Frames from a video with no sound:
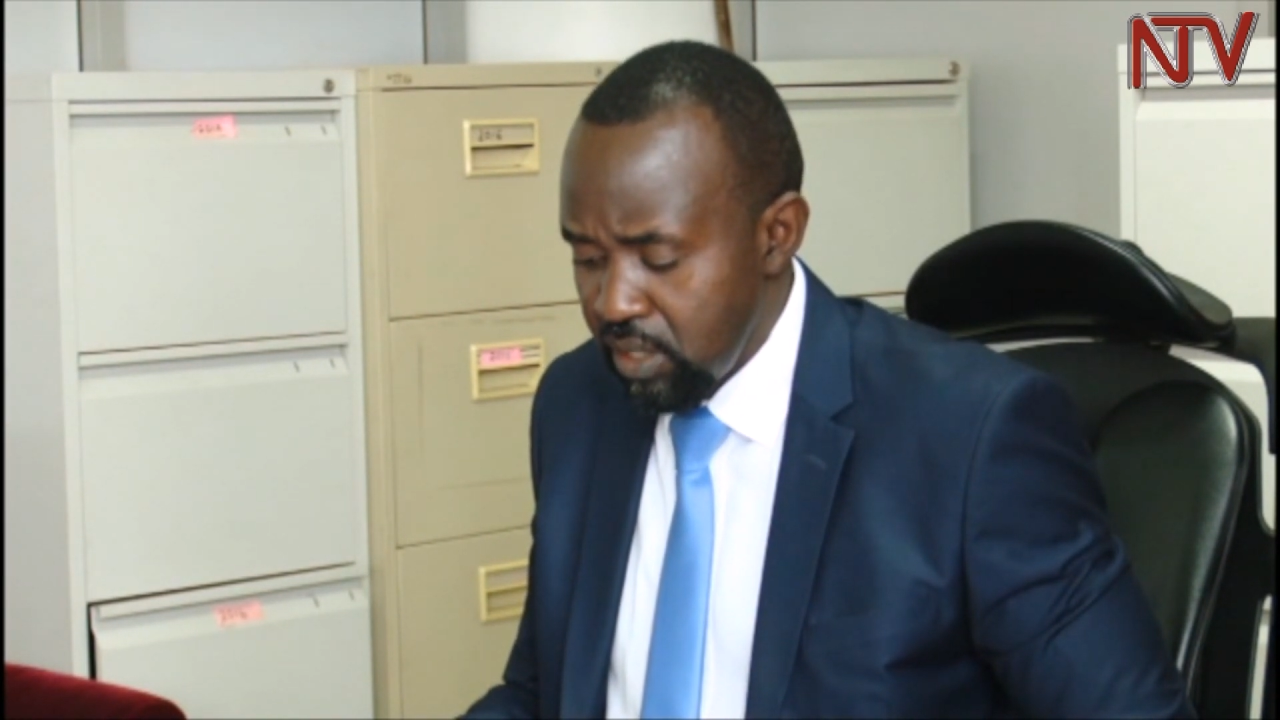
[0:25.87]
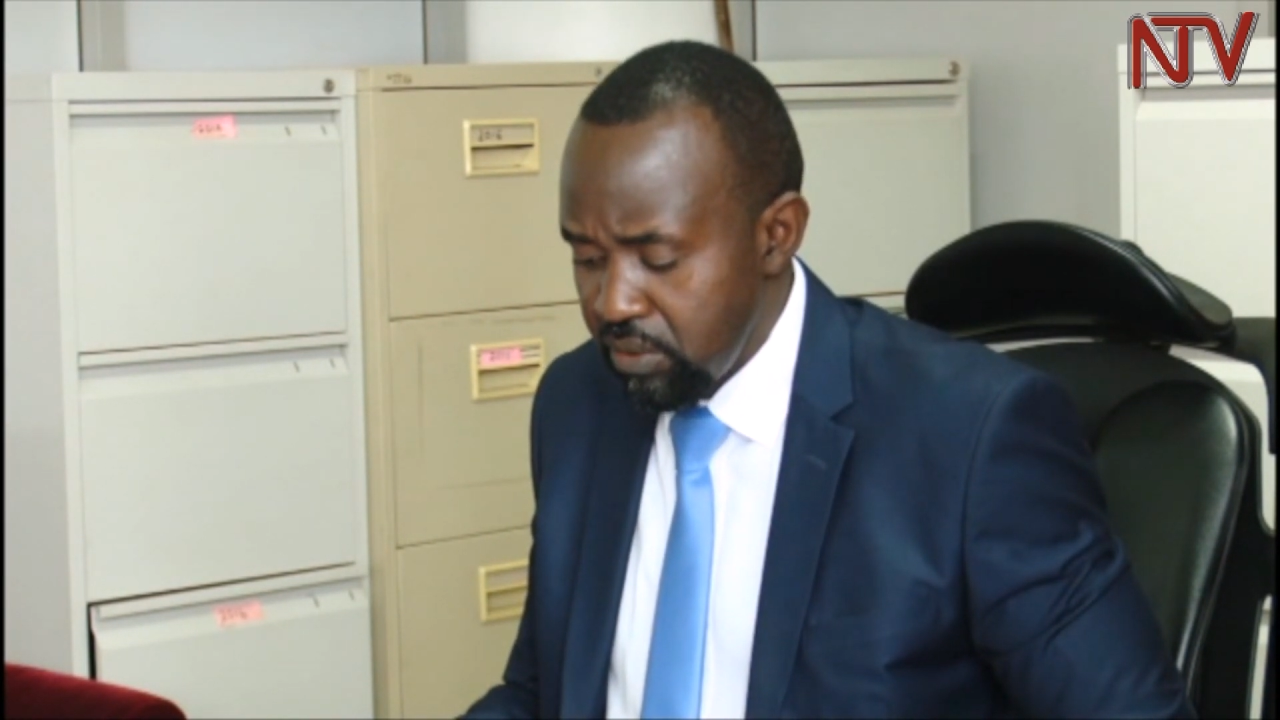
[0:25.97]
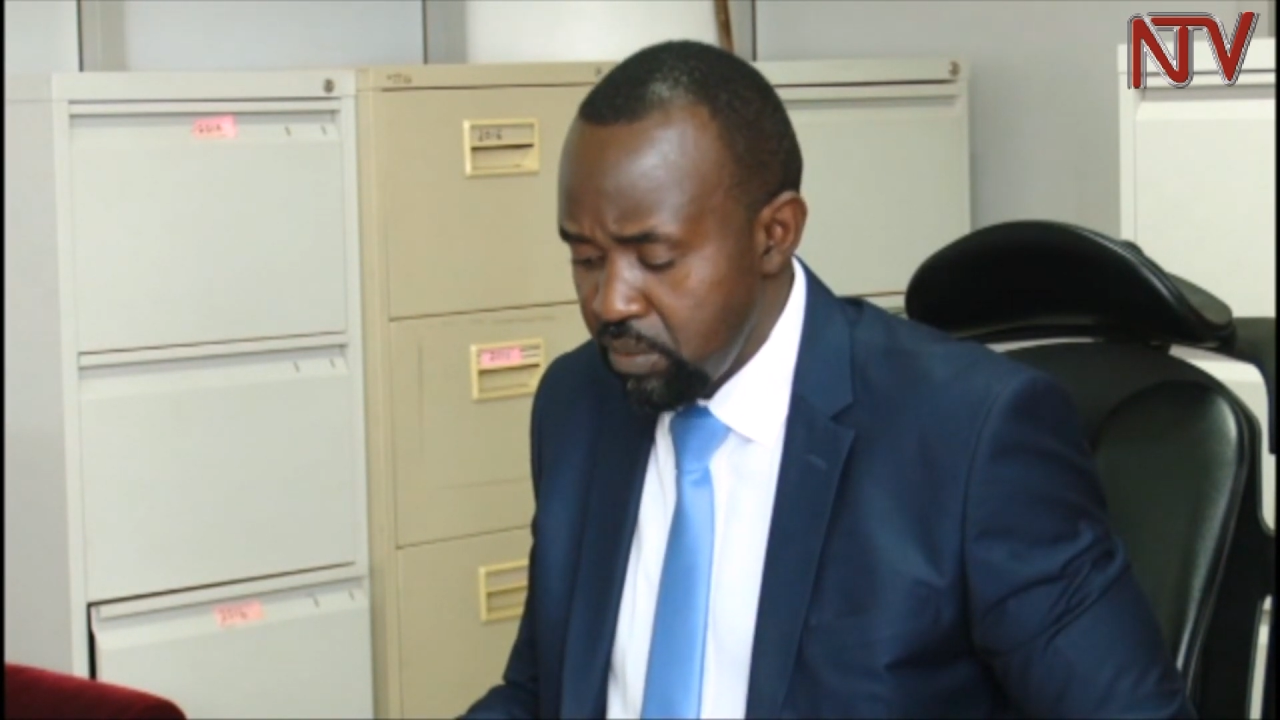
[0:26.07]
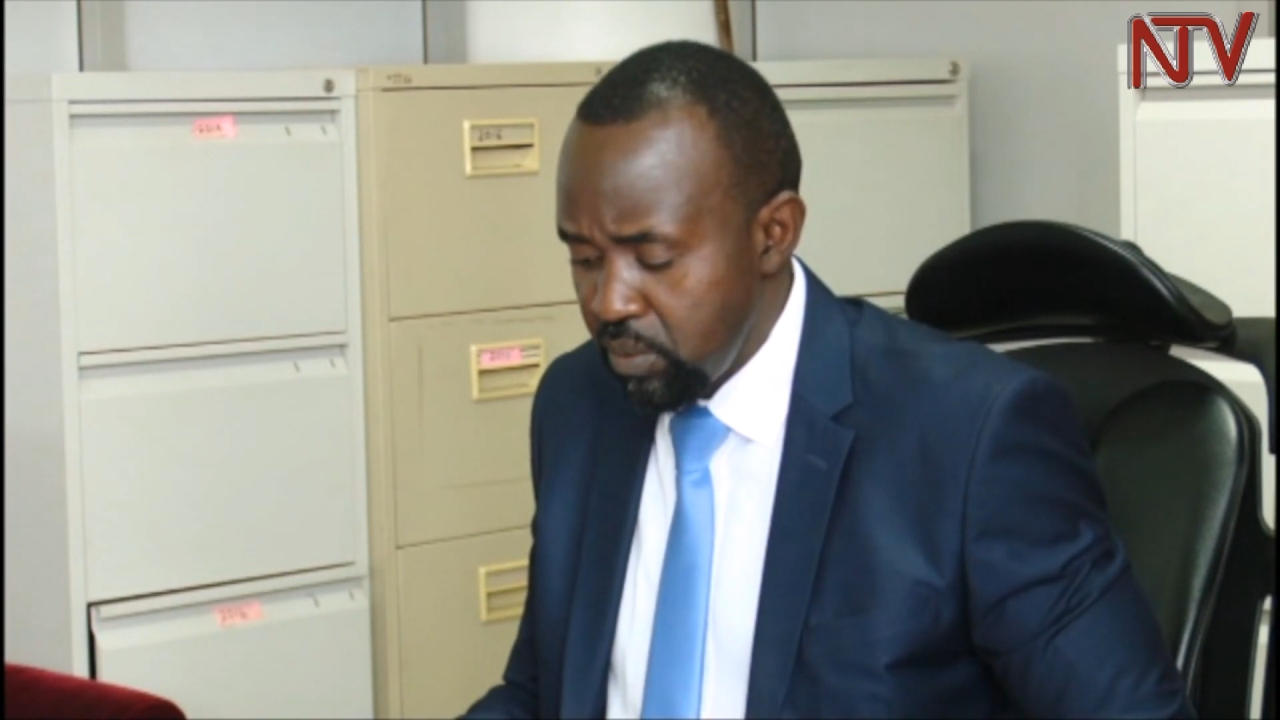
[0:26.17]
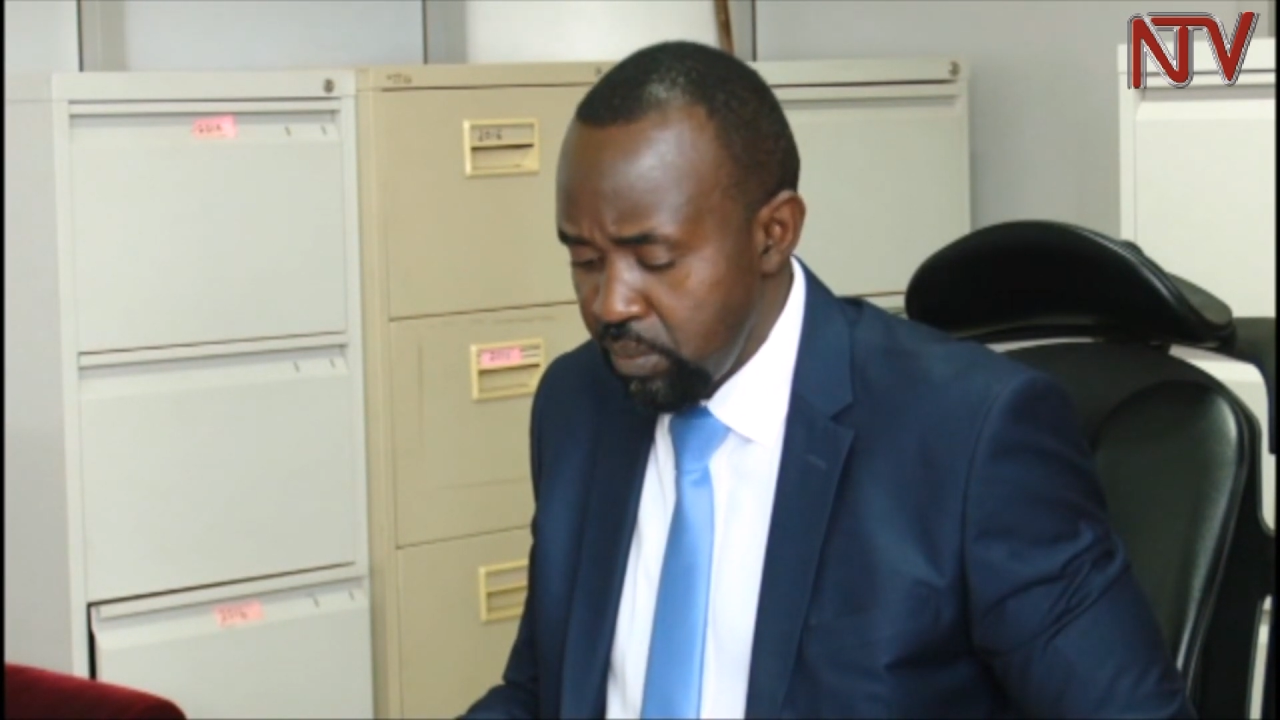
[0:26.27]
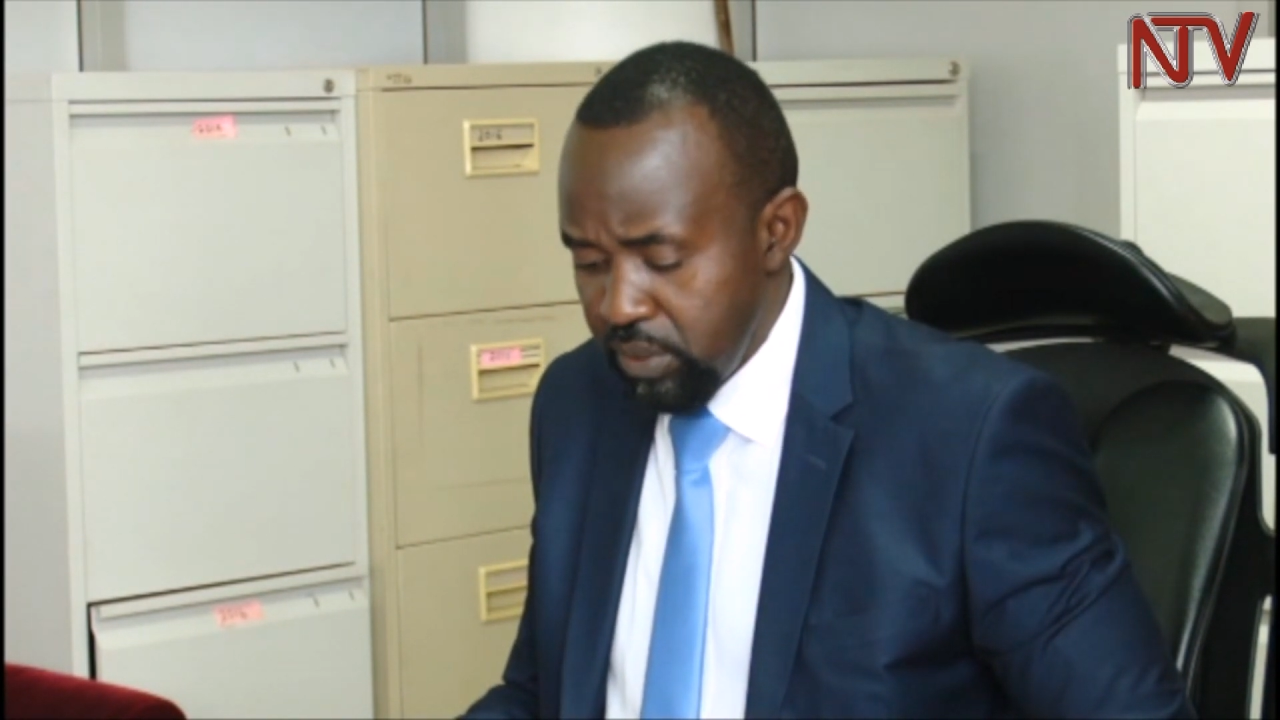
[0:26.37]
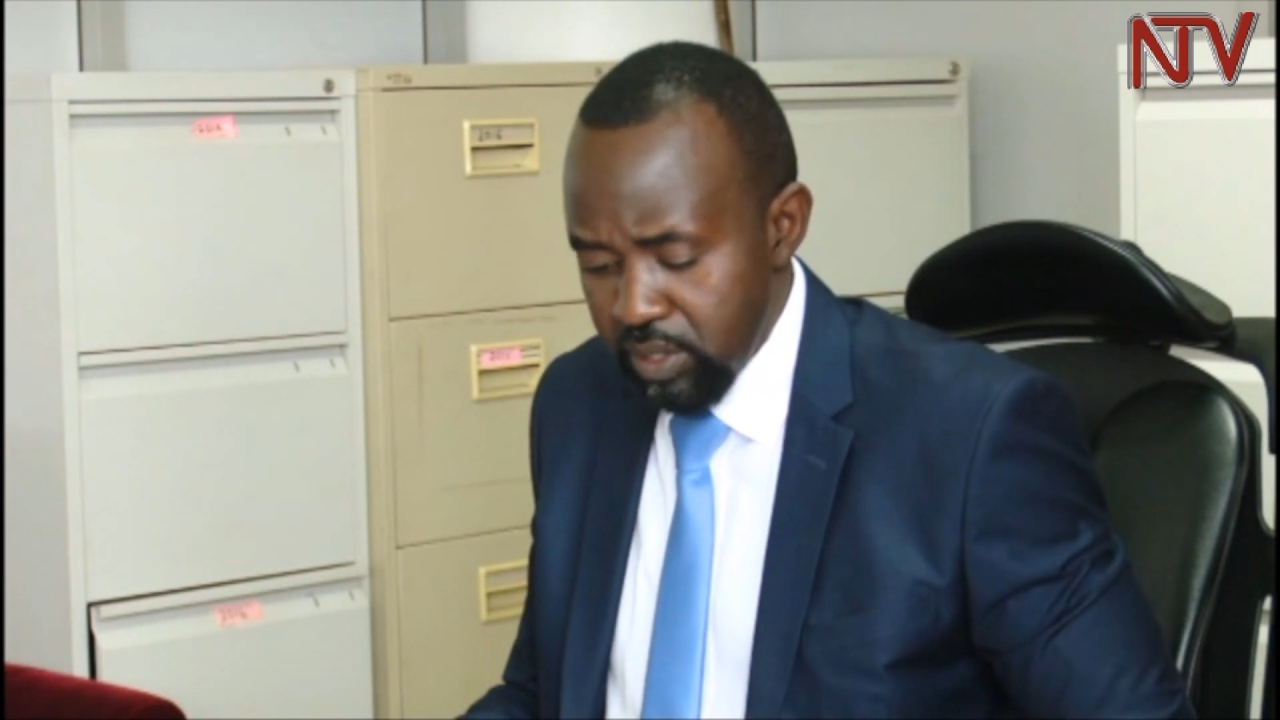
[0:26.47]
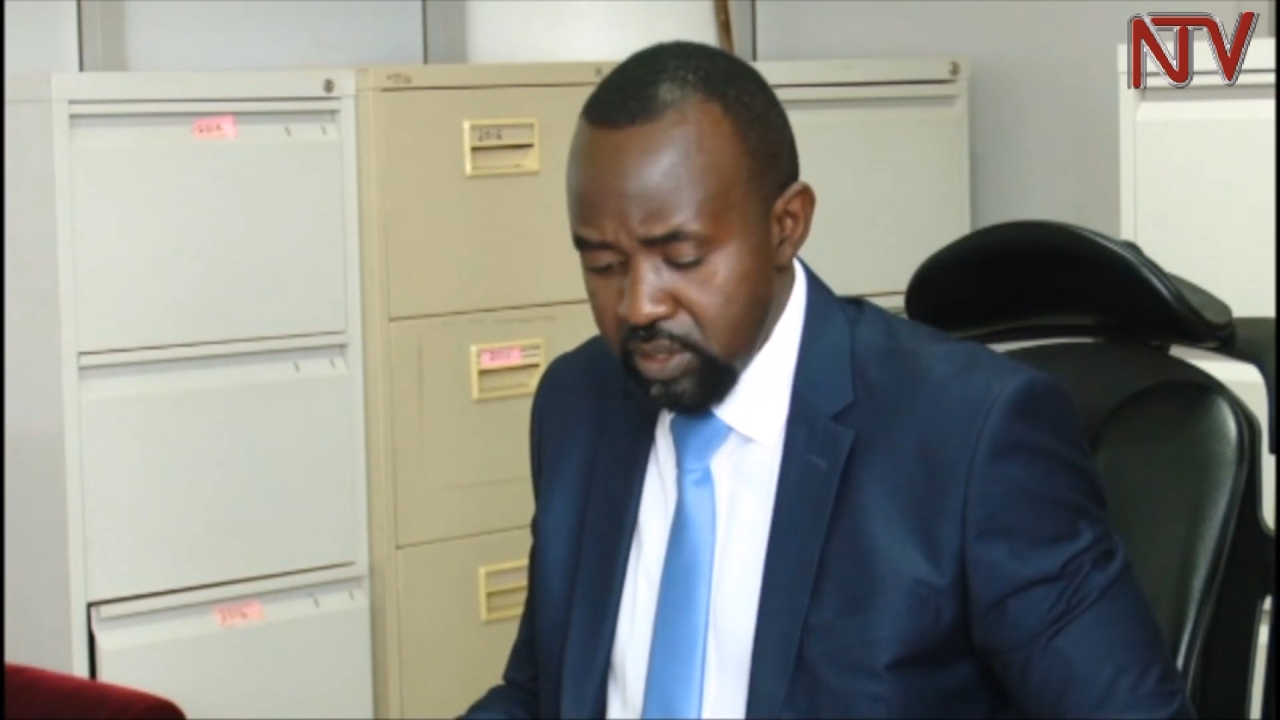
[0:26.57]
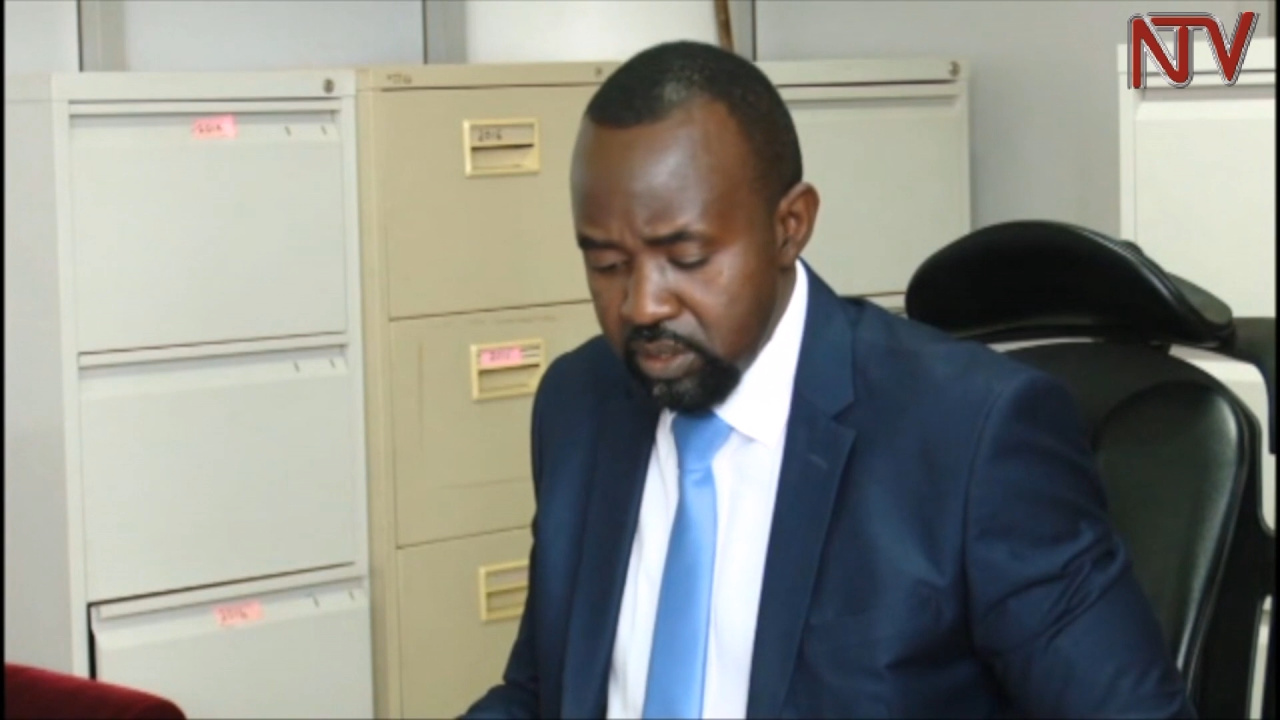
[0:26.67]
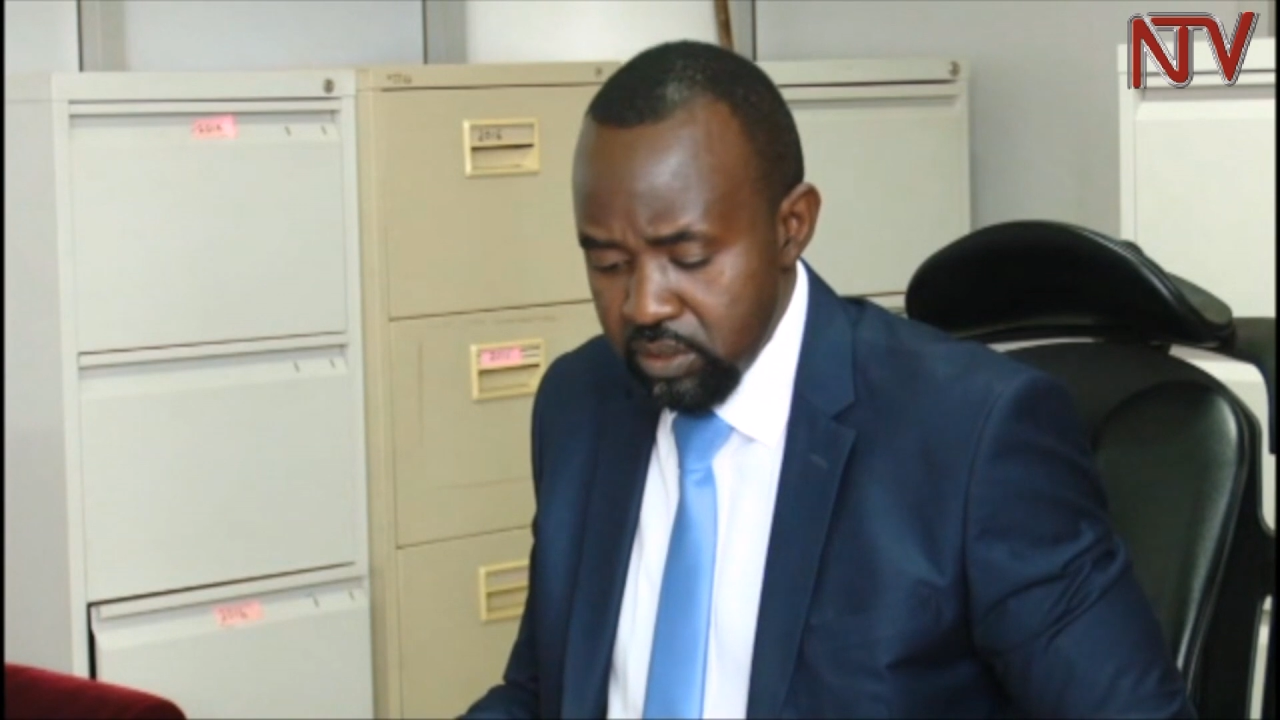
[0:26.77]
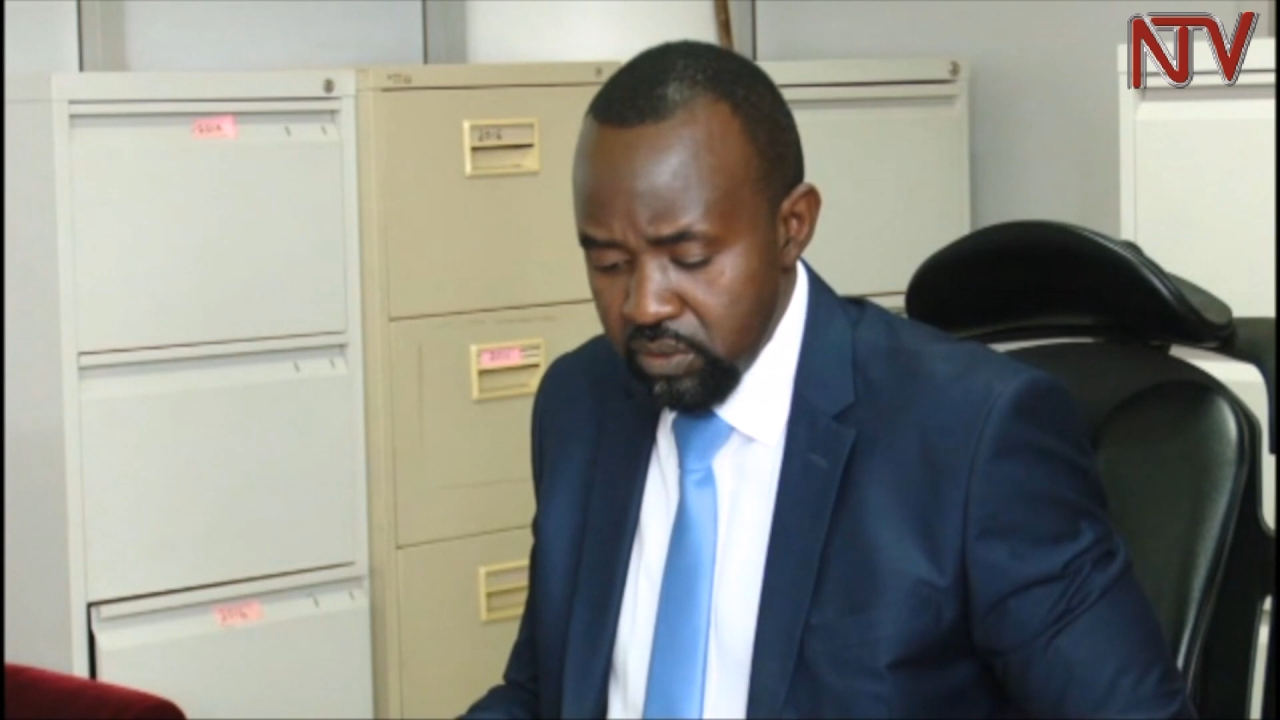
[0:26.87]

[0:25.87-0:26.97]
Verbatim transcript: arguable points